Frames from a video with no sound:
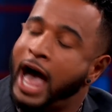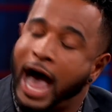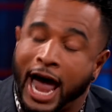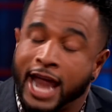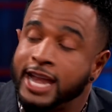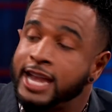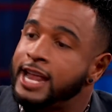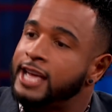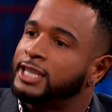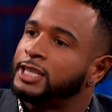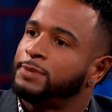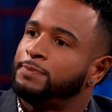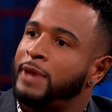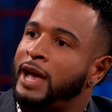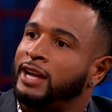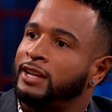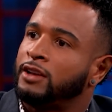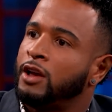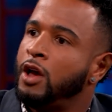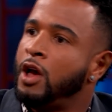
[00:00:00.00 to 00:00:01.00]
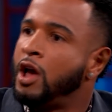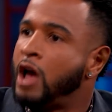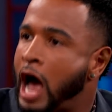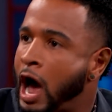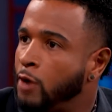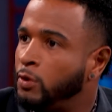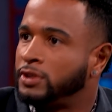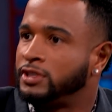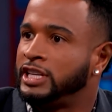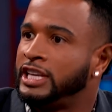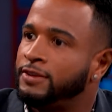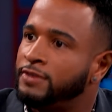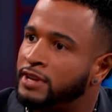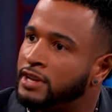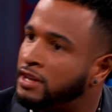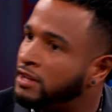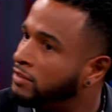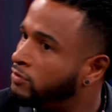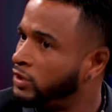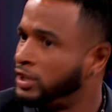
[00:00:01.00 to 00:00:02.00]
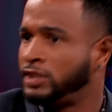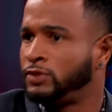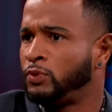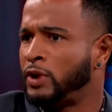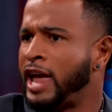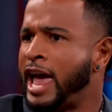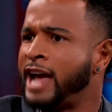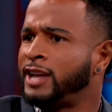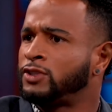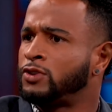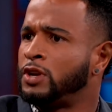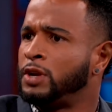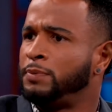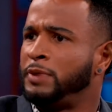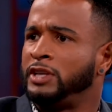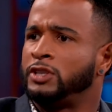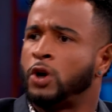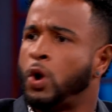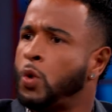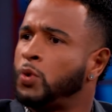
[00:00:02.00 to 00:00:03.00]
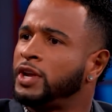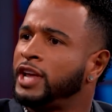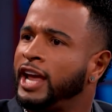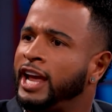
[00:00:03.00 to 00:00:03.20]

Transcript: I didn't expect I was leaving this Ex on the Beach holding